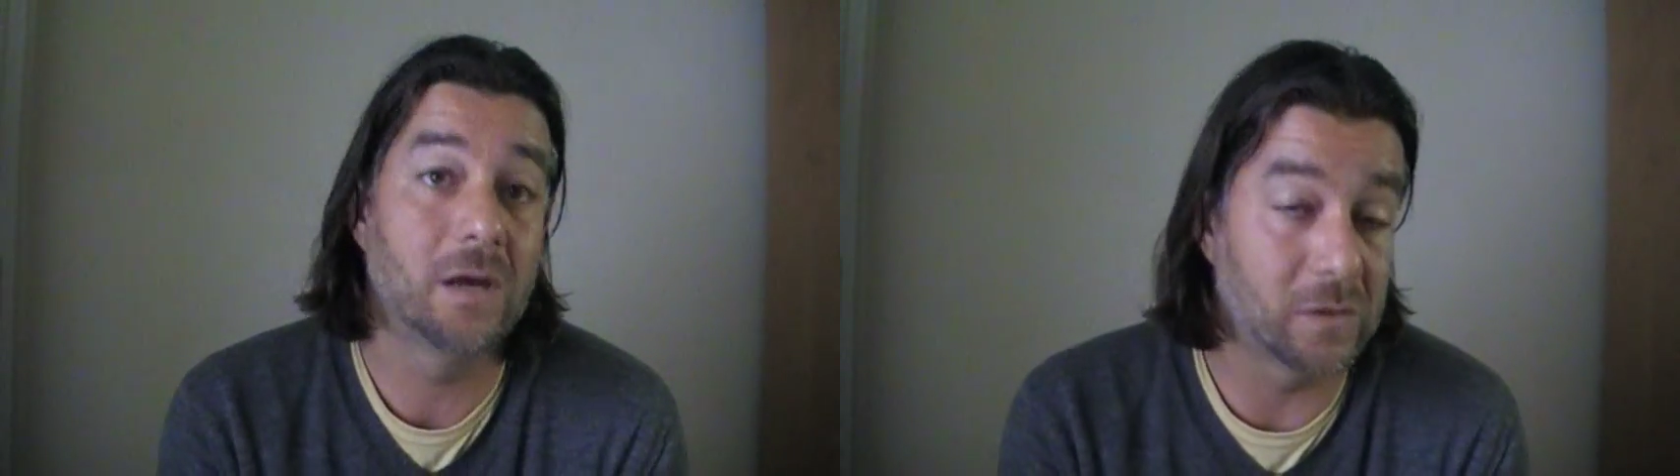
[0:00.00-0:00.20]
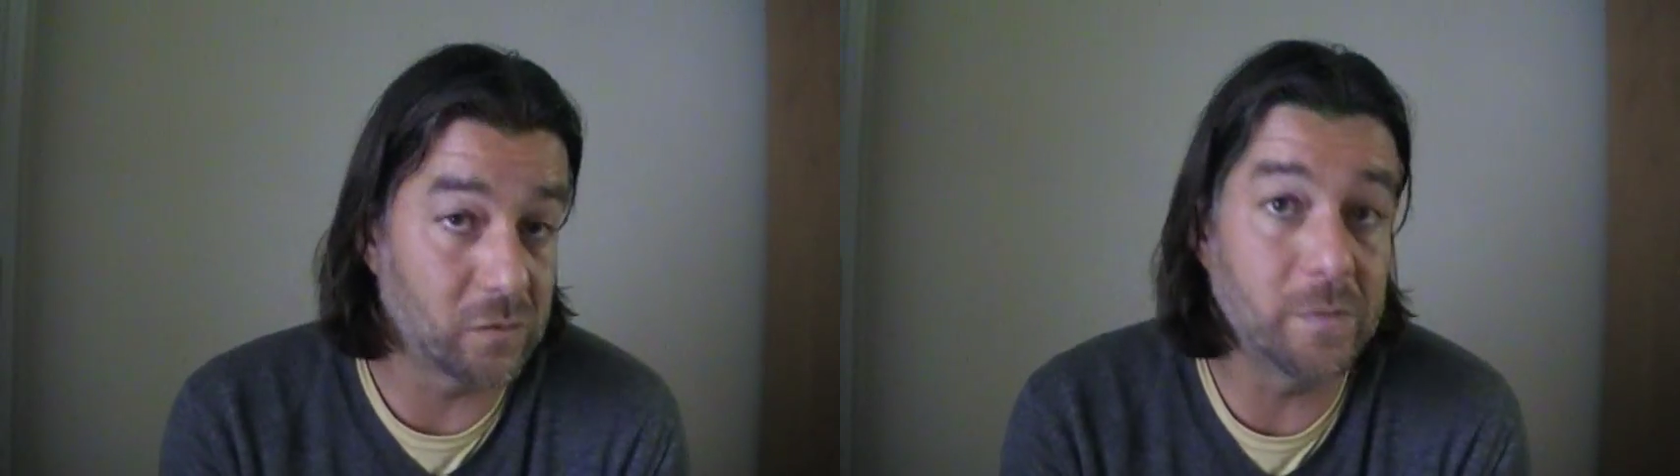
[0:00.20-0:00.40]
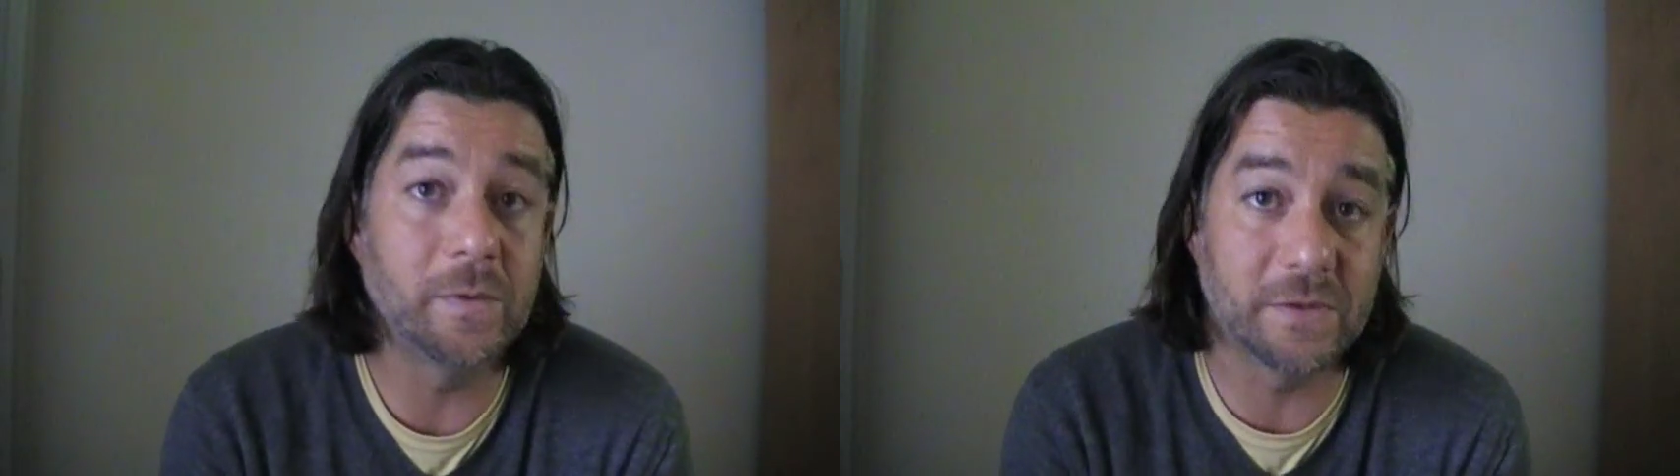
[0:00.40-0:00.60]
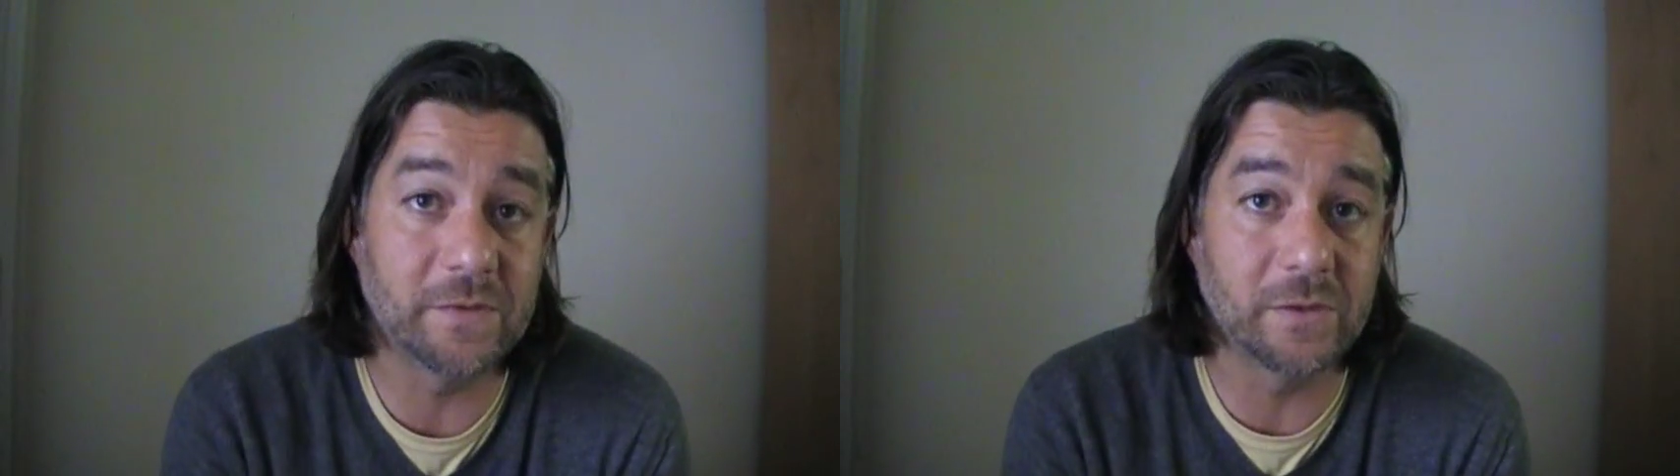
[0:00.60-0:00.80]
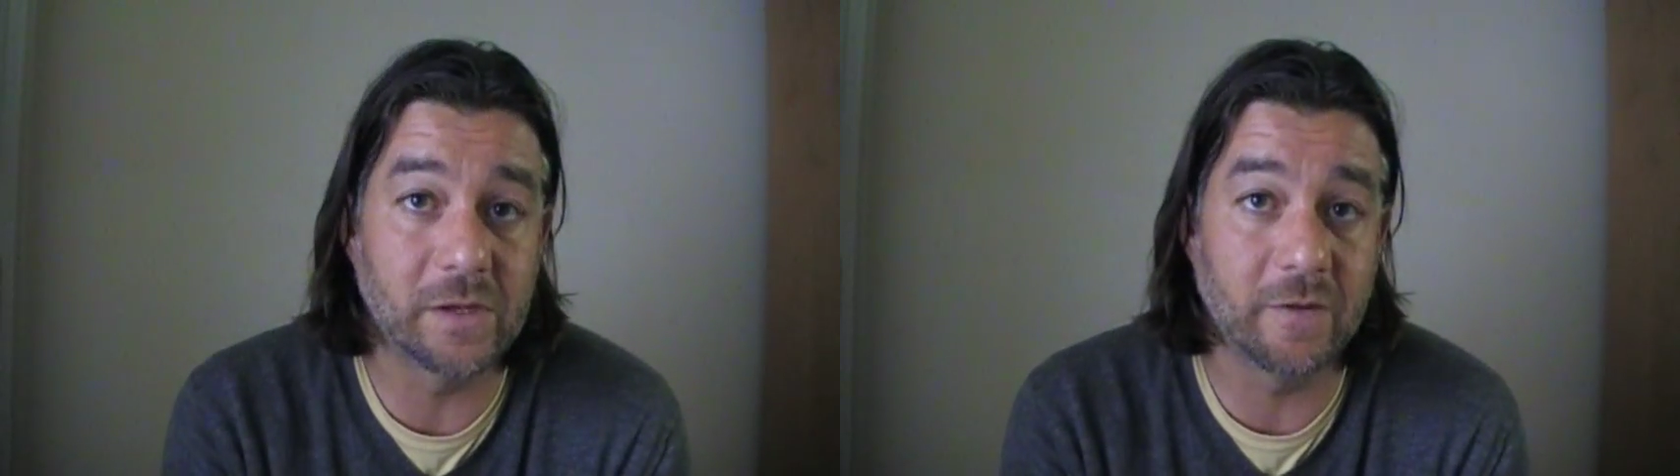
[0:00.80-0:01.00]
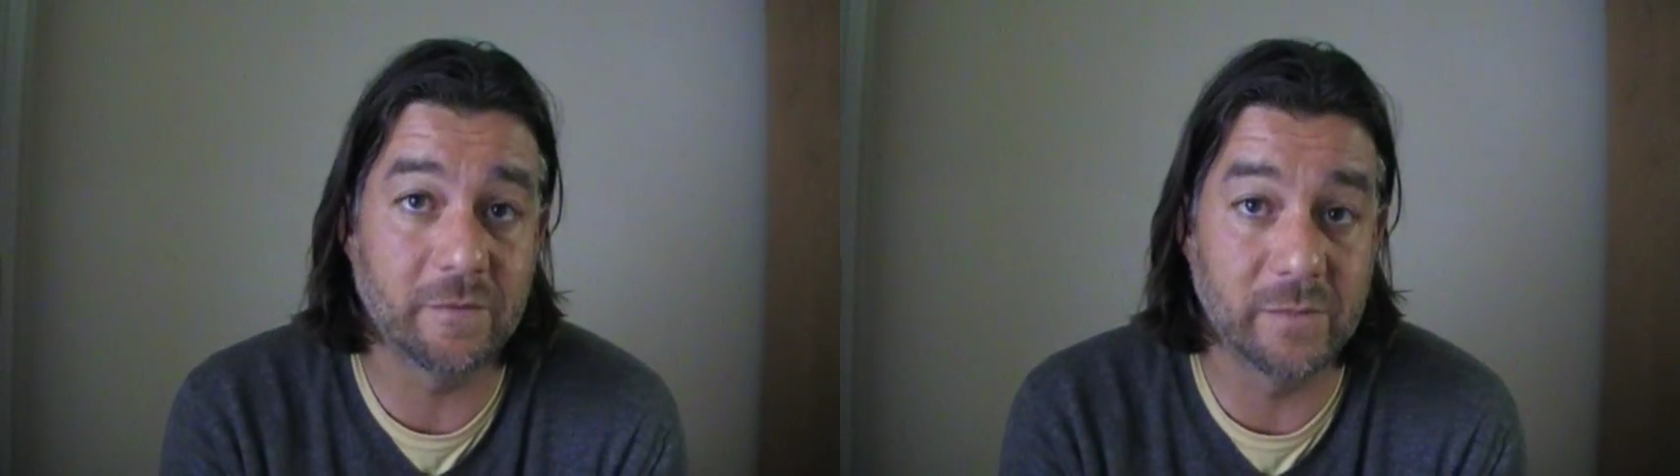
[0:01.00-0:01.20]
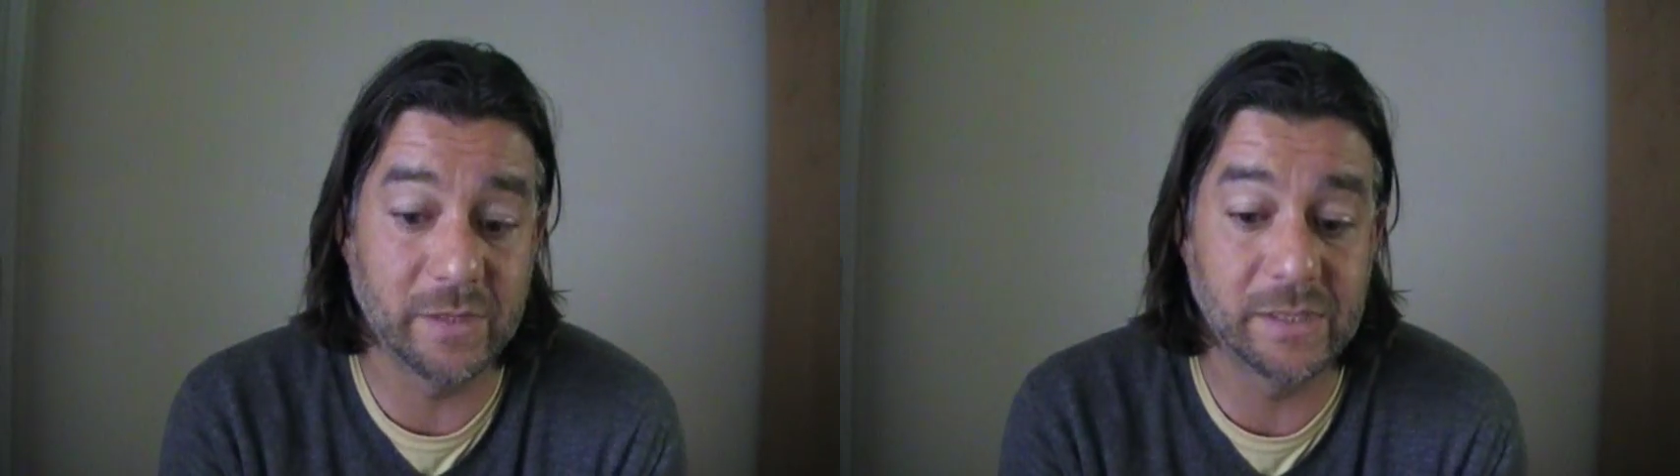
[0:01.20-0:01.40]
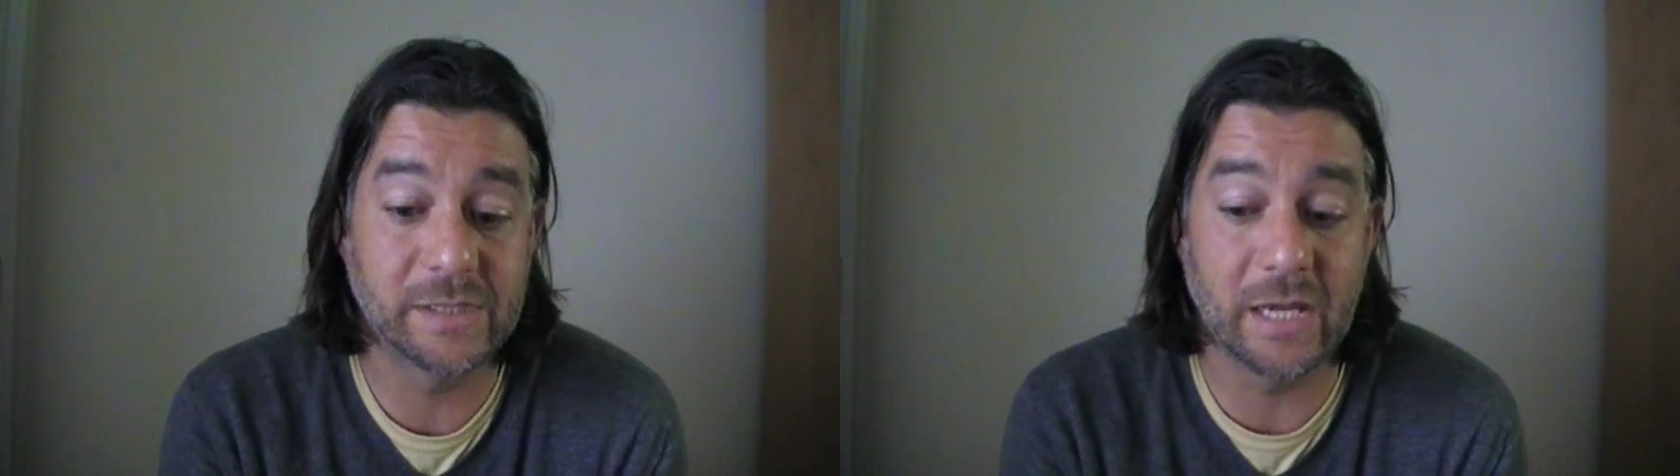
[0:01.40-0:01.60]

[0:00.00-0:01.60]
a group of different governments,